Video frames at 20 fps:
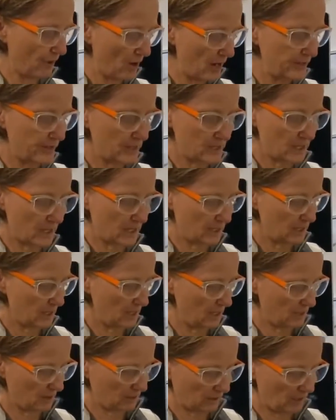the
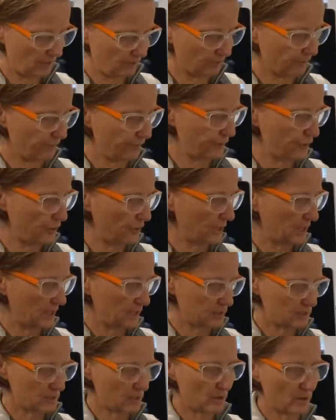technique even further
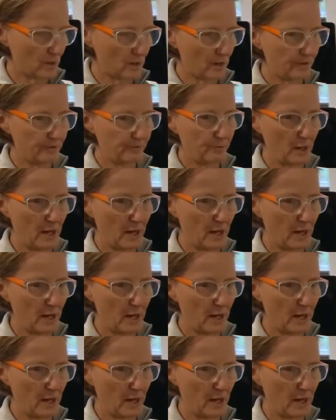so that I'm